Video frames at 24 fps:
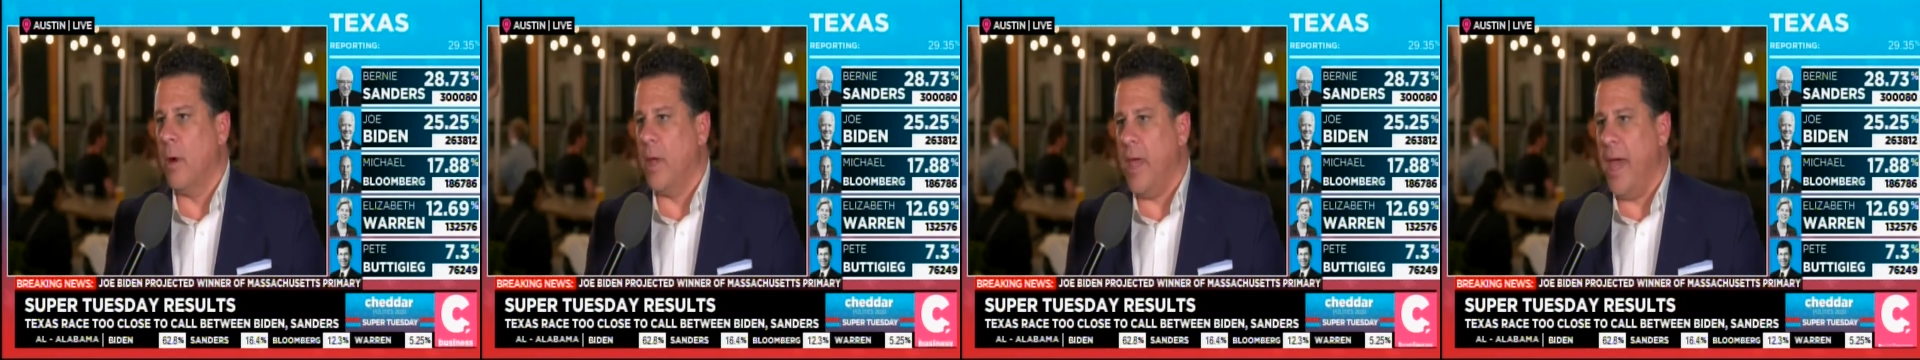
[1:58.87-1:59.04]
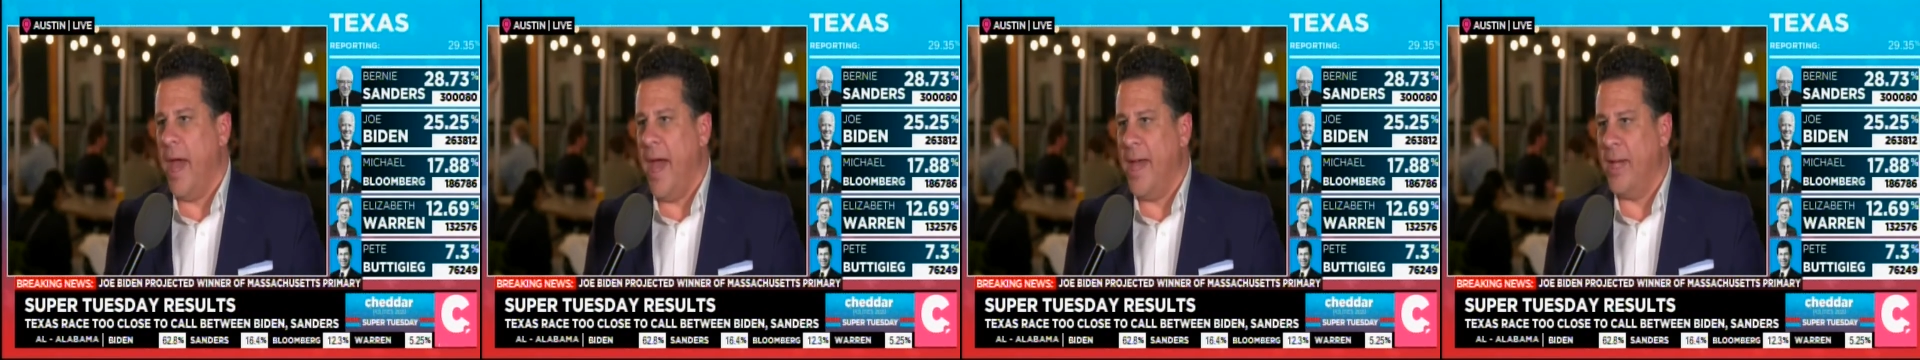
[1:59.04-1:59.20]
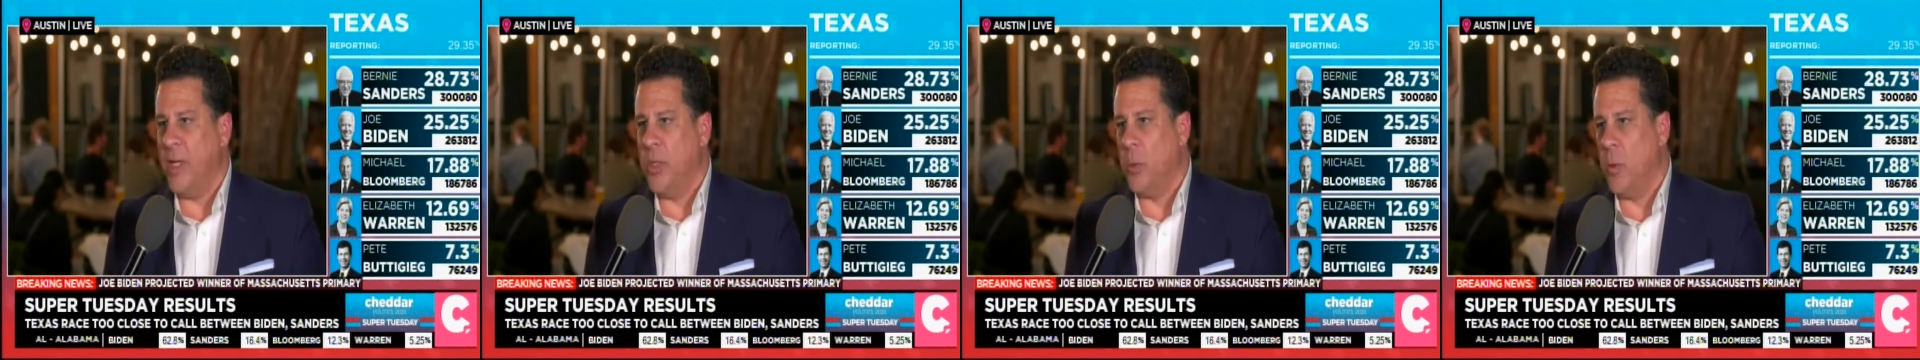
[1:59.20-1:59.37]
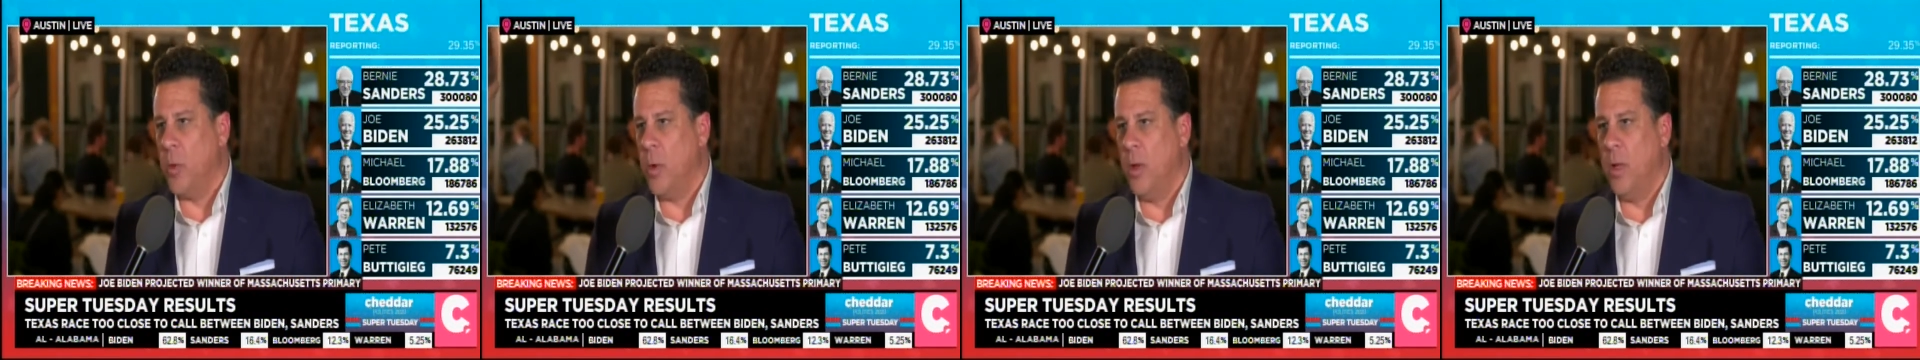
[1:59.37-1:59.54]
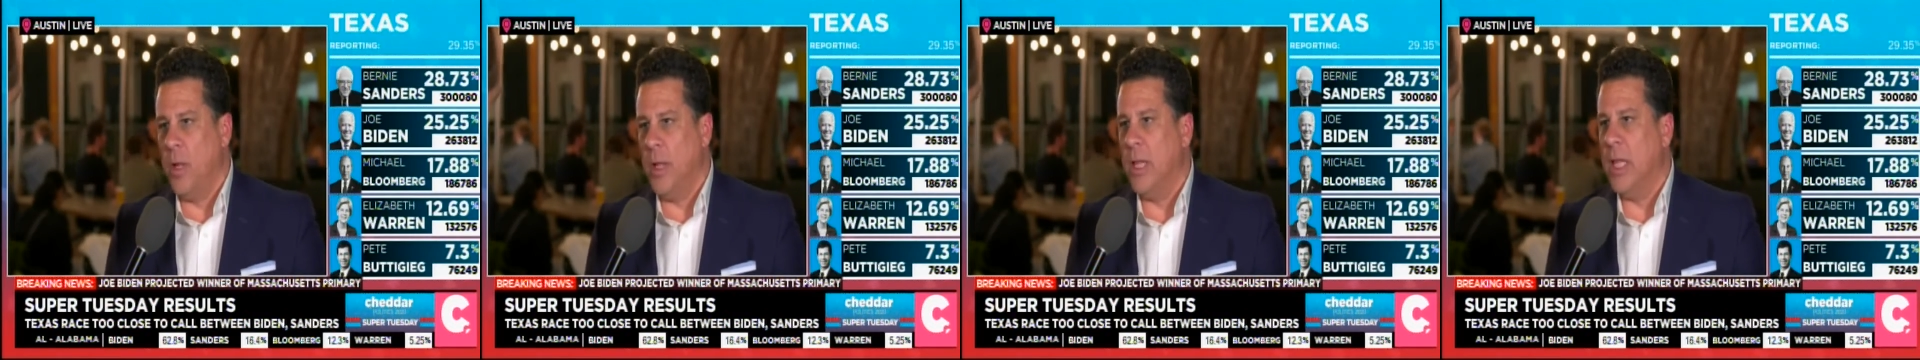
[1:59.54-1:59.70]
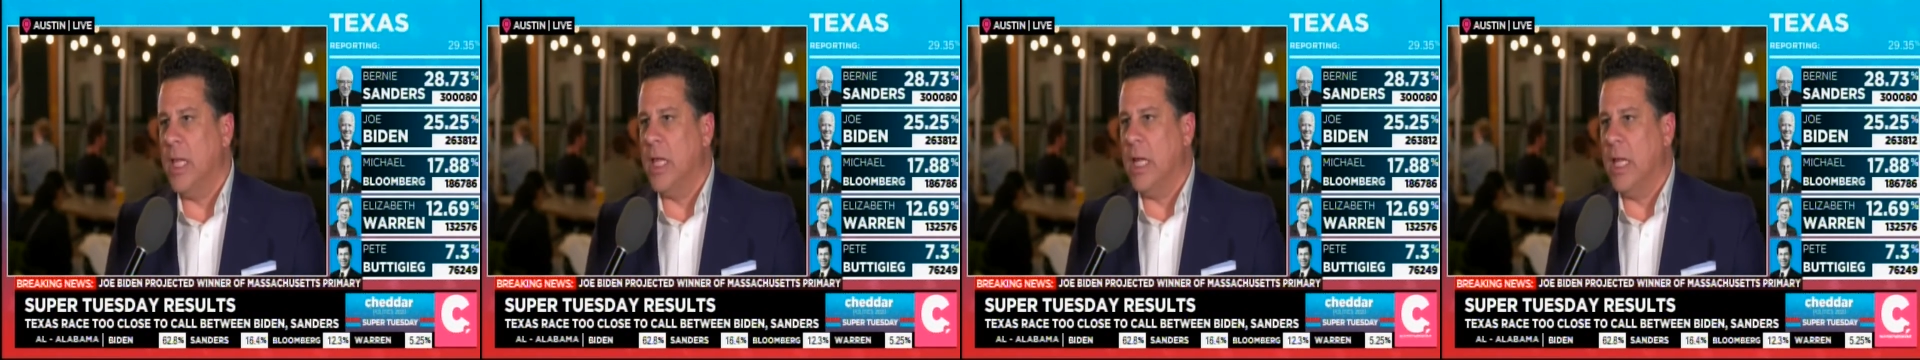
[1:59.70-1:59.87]

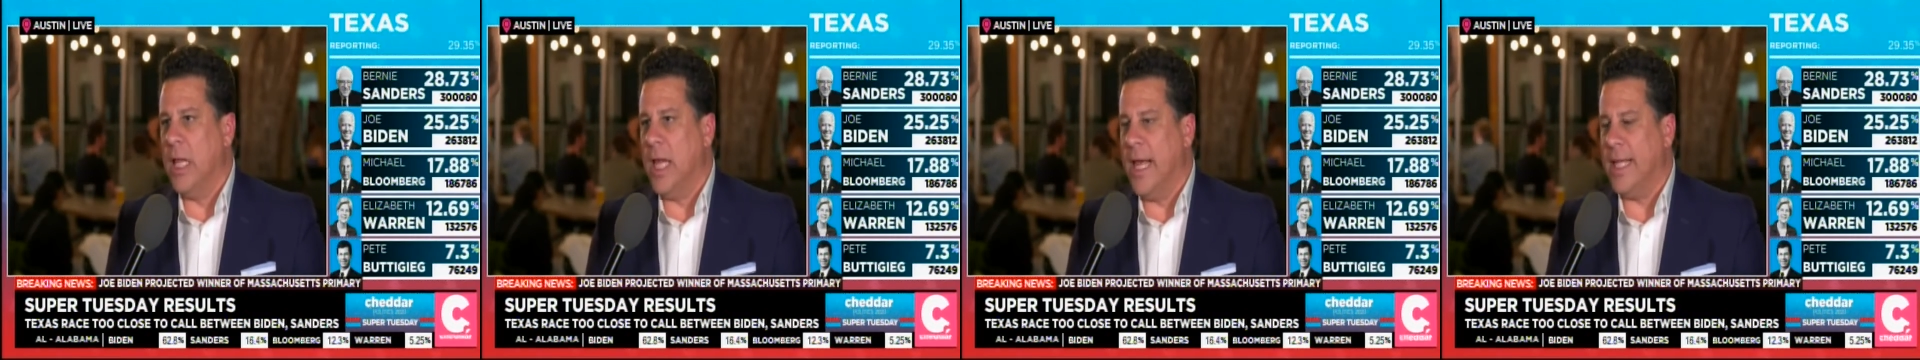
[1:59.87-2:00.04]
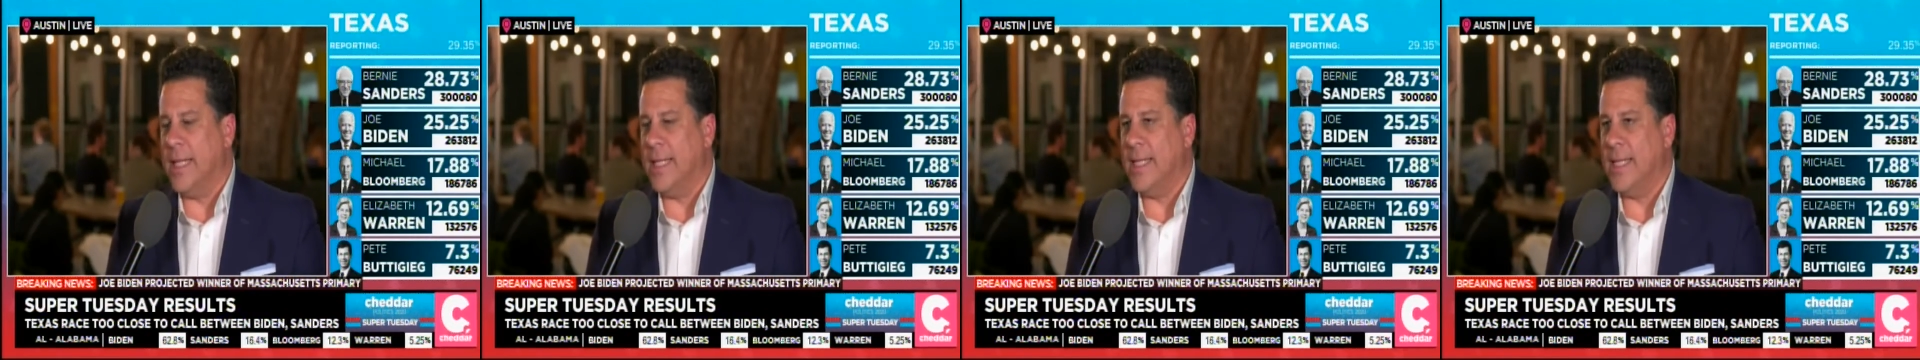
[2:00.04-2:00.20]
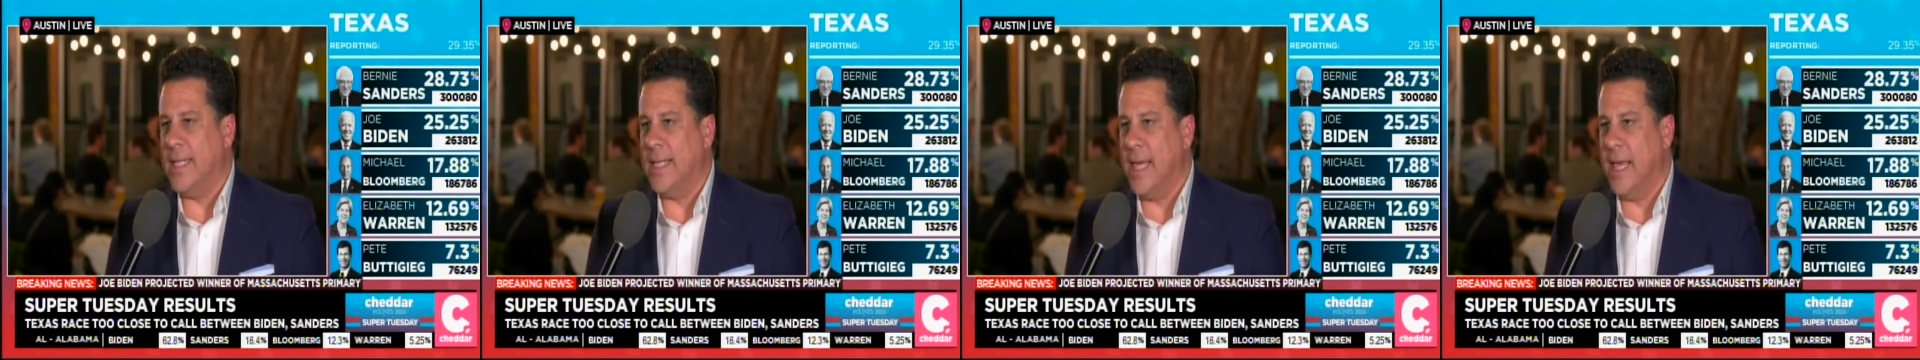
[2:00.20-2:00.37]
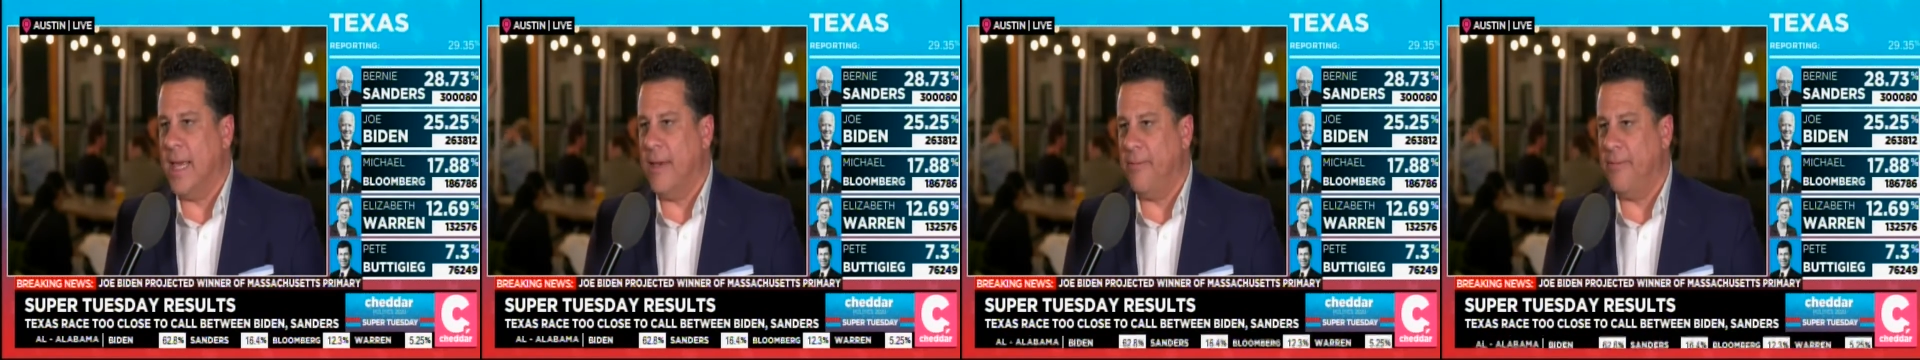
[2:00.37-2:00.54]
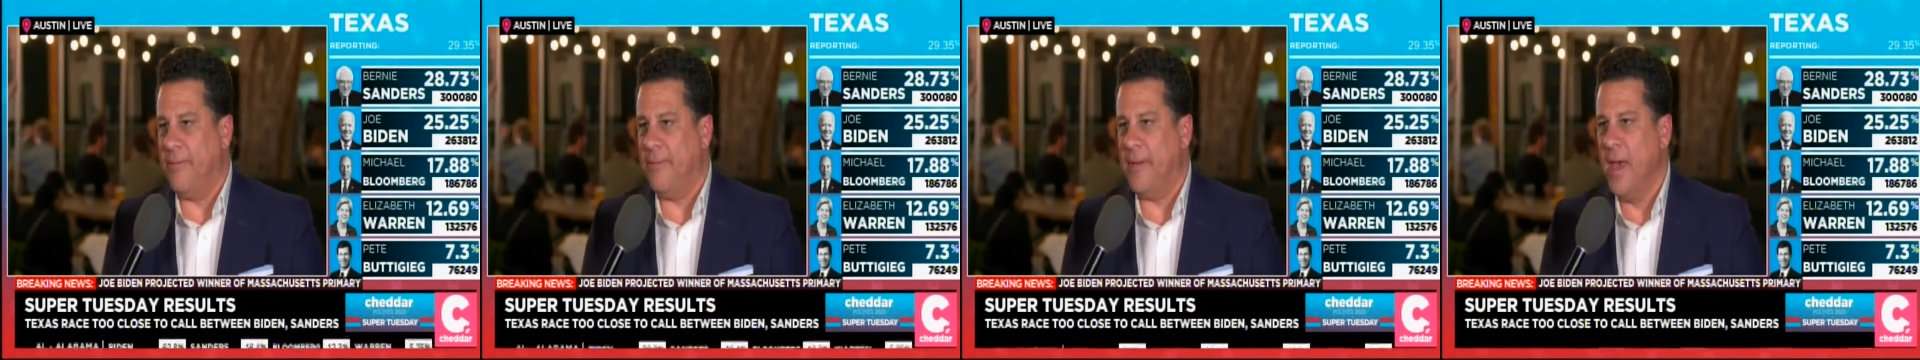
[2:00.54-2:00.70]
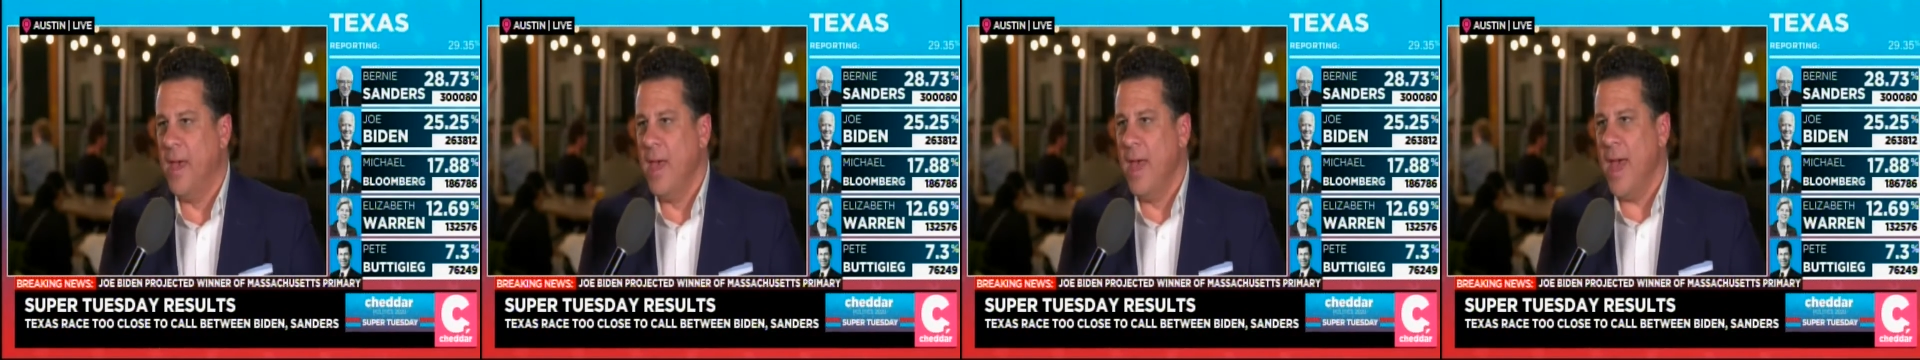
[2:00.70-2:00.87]
casual, a little less stiff.
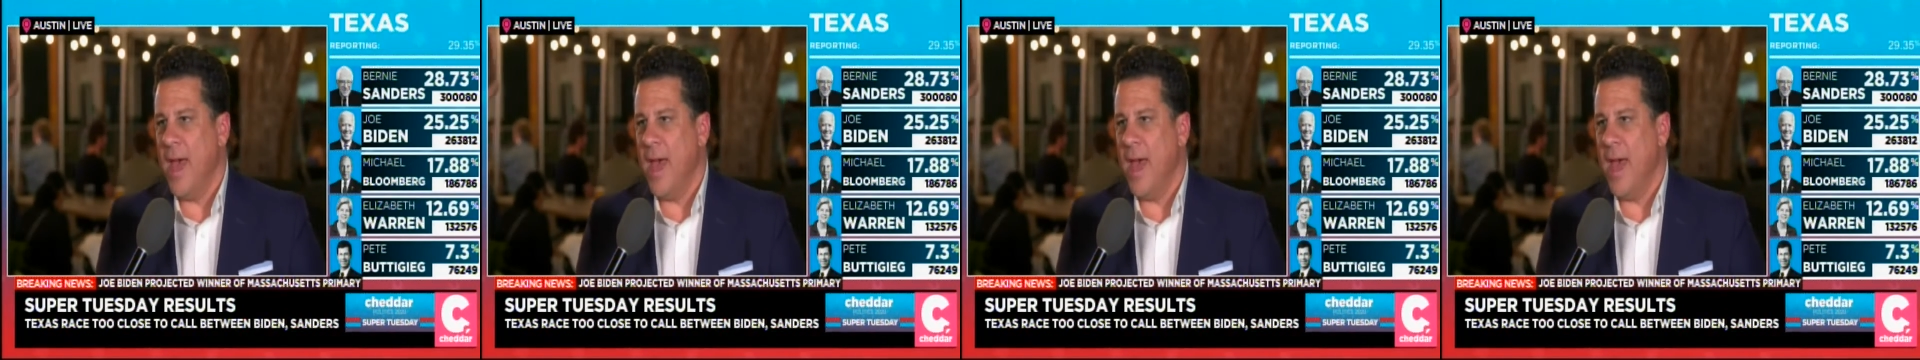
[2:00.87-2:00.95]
